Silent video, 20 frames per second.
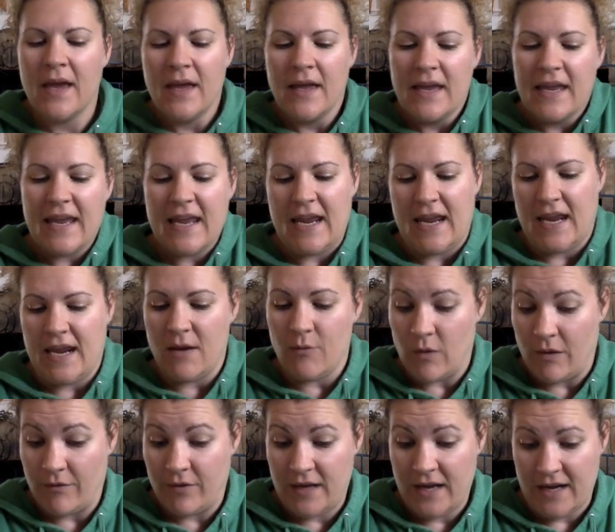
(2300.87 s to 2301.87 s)
He,
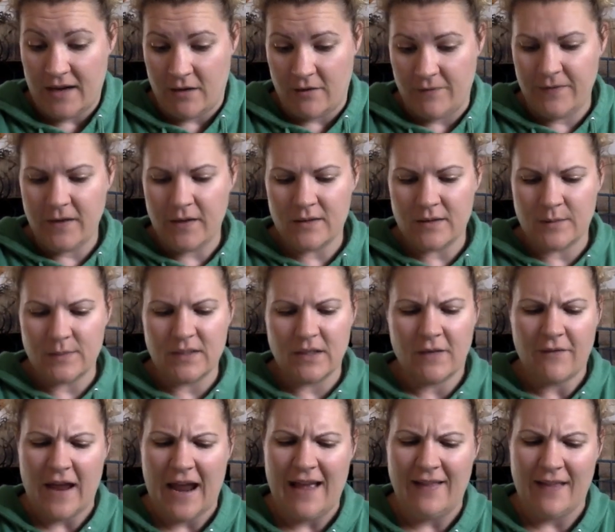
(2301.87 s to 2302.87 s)
Reverend Hale, feels
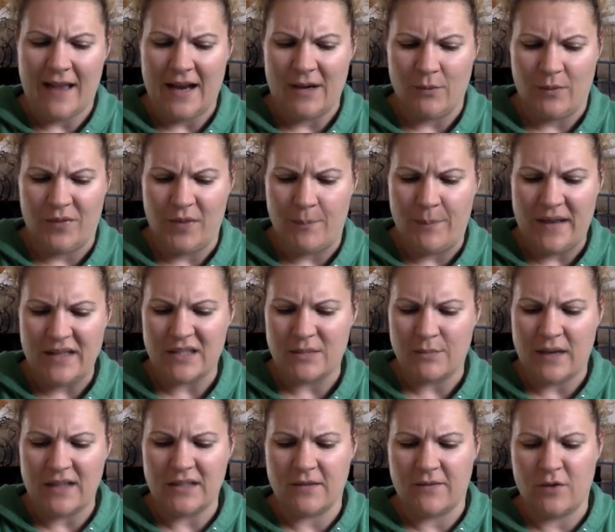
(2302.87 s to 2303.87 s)
himself allied with the best
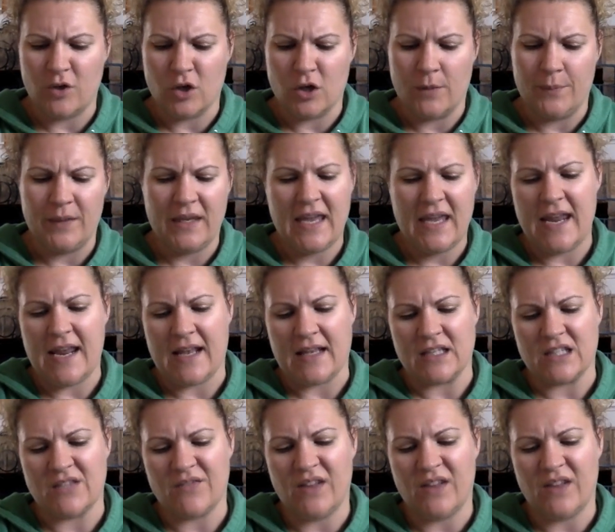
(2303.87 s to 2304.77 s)
minds of Europe, kings,